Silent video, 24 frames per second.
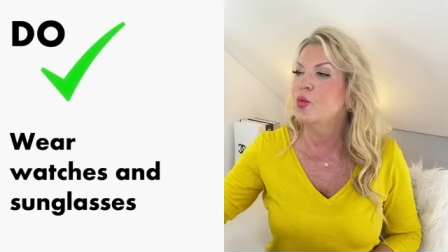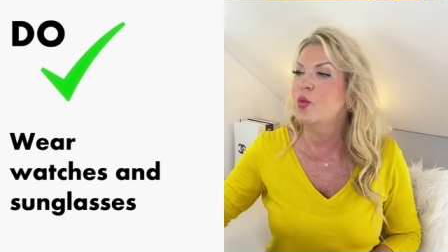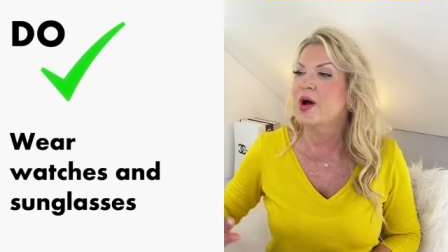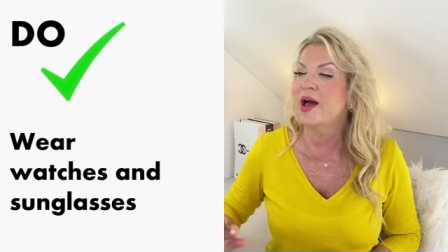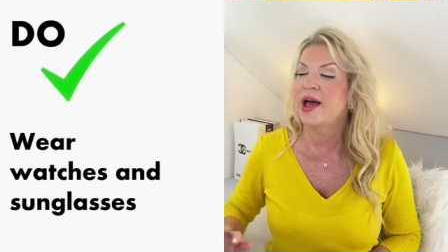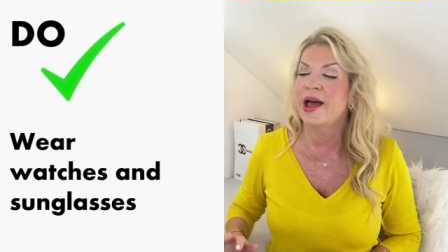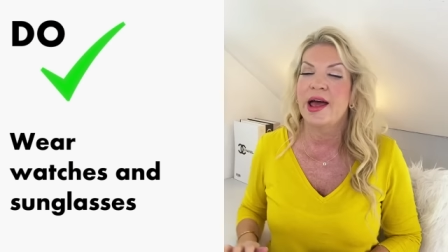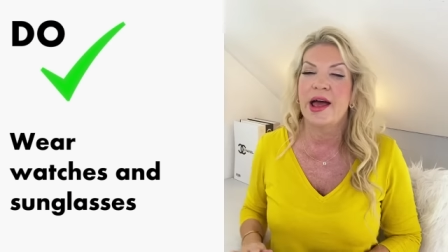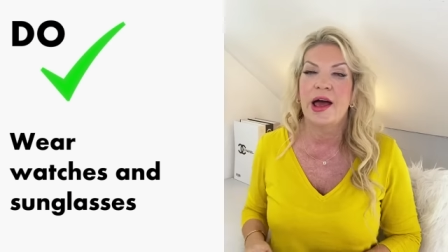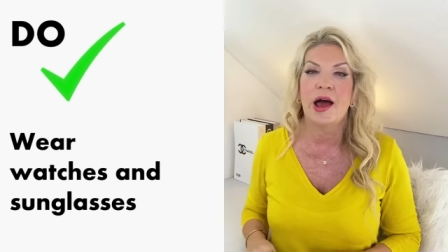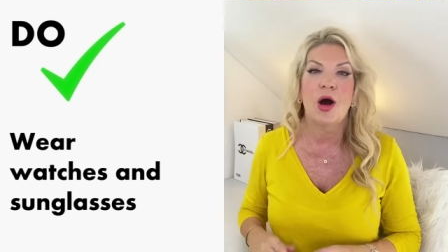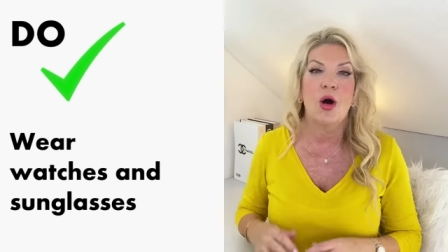
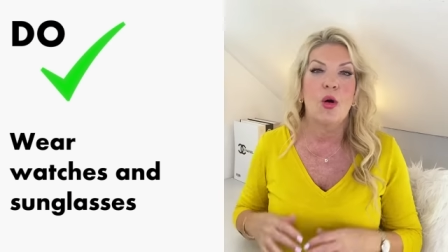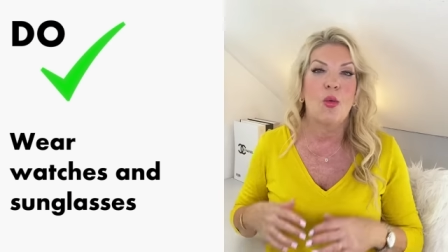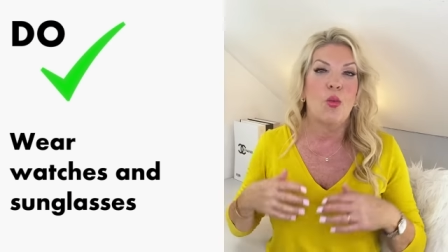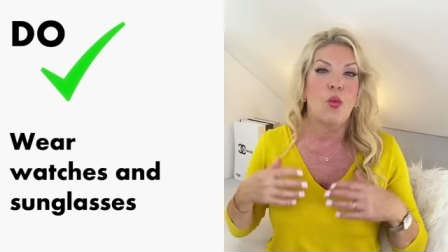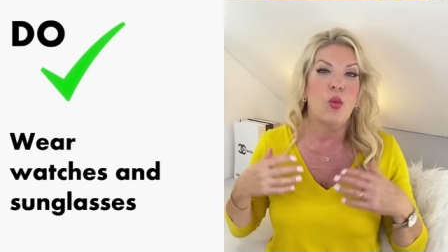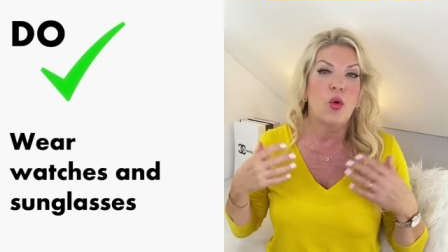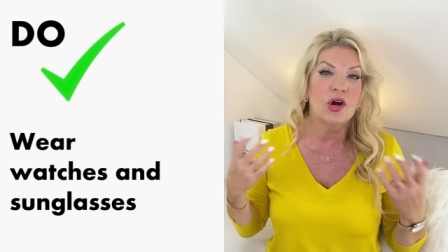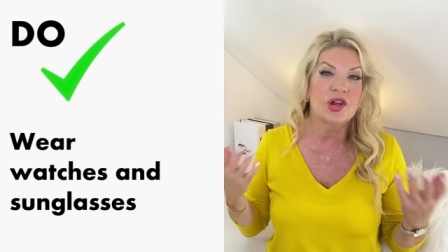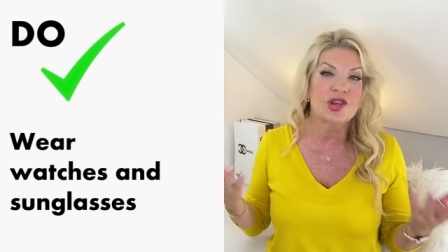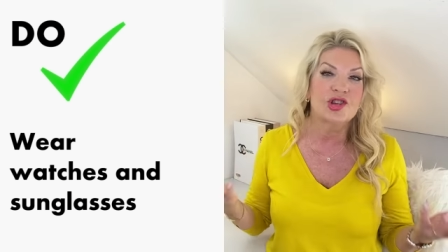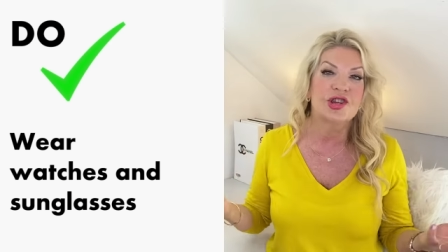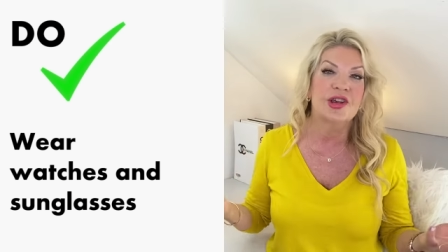wear
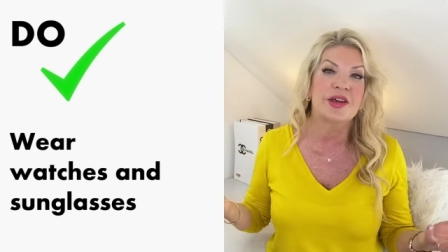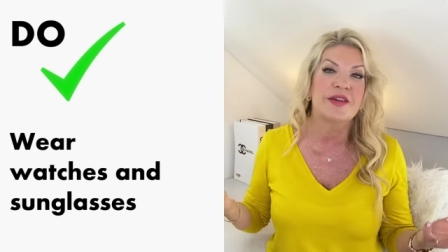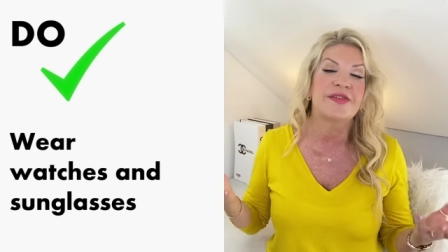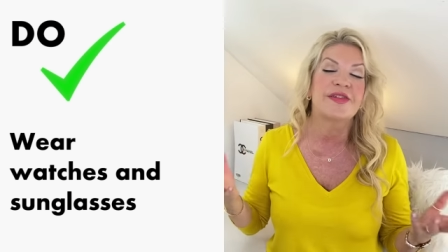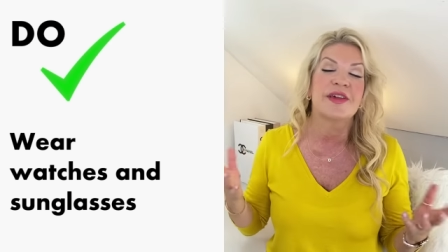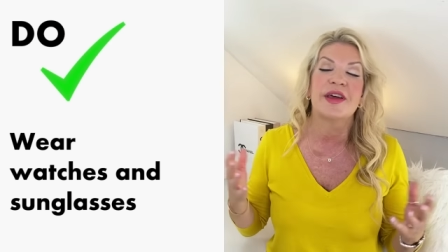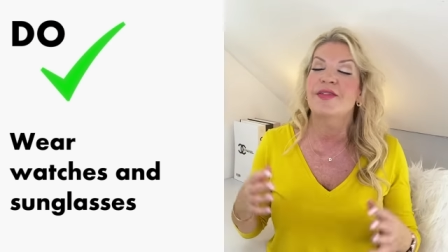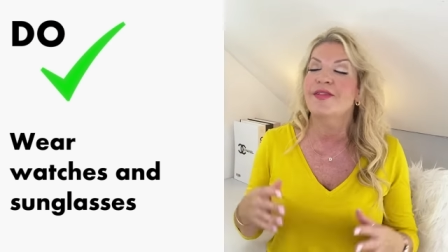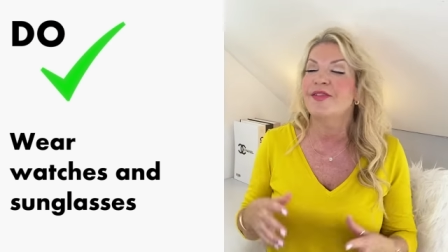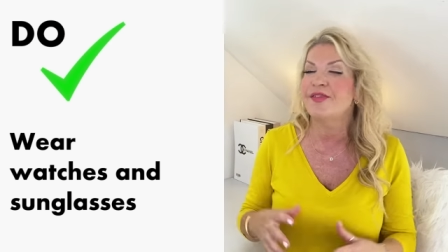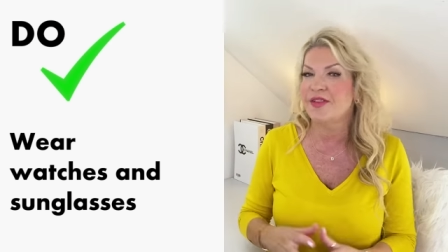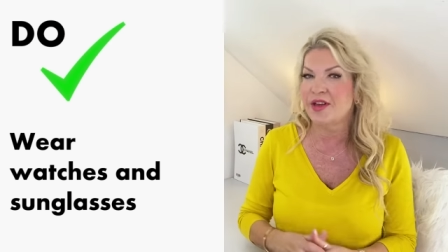watches
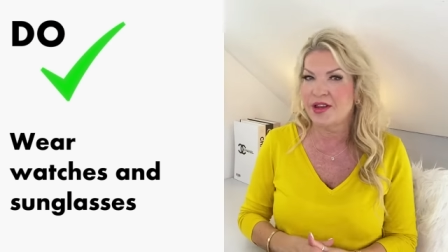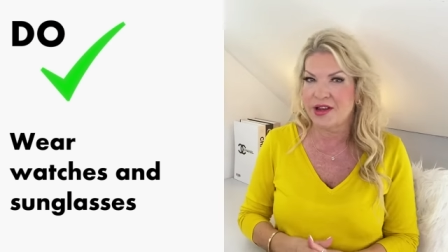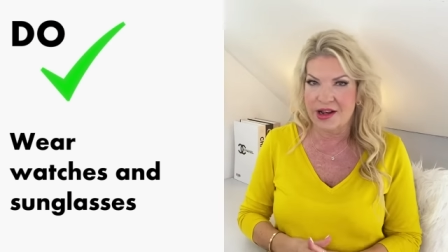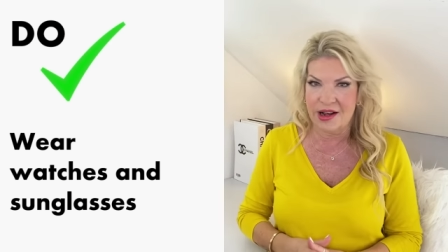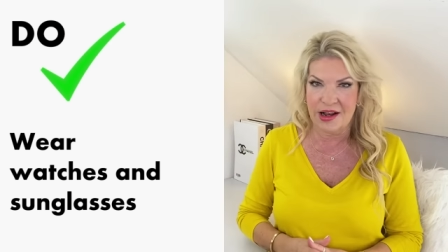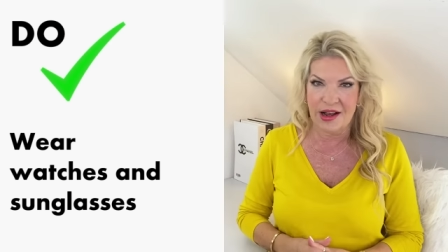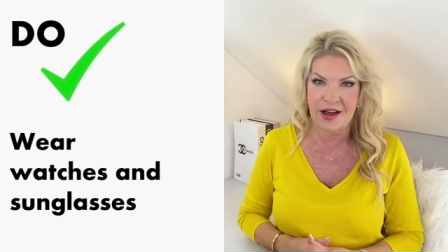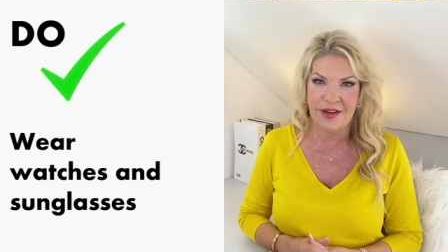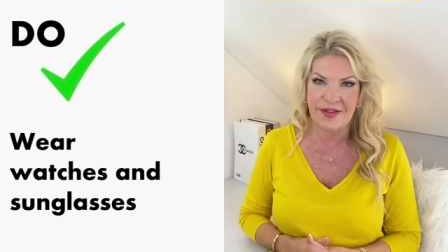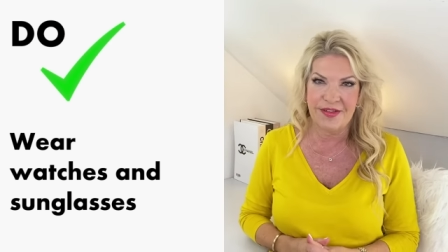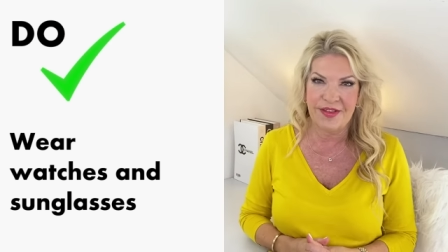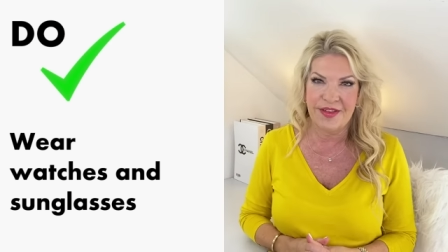and
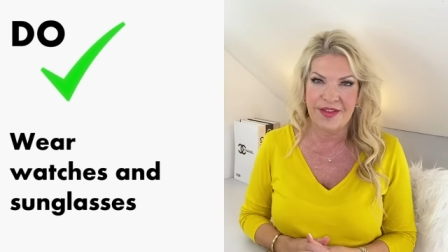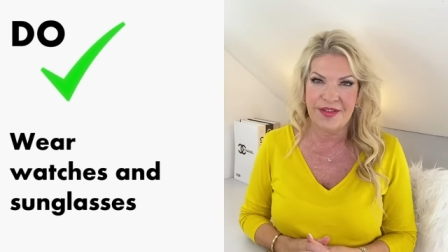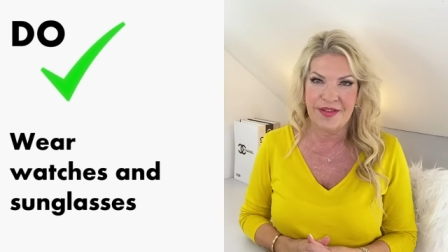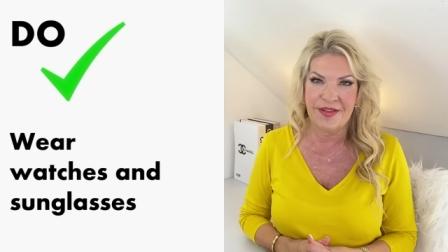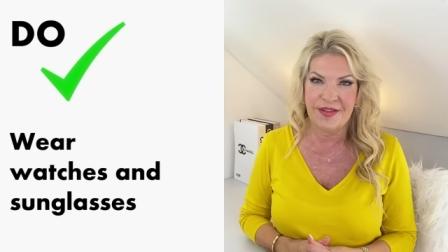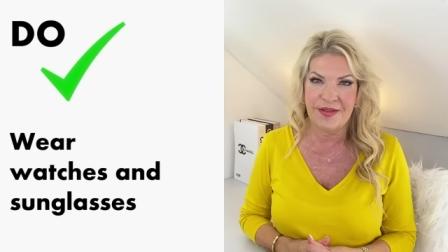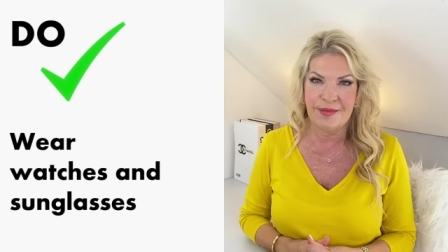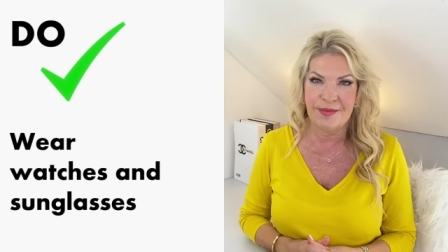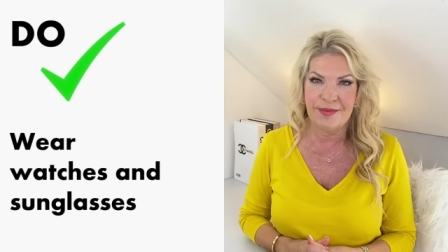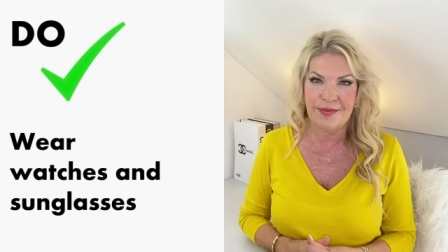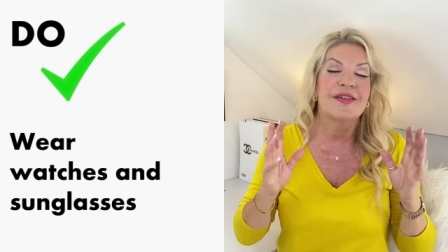sunglasses.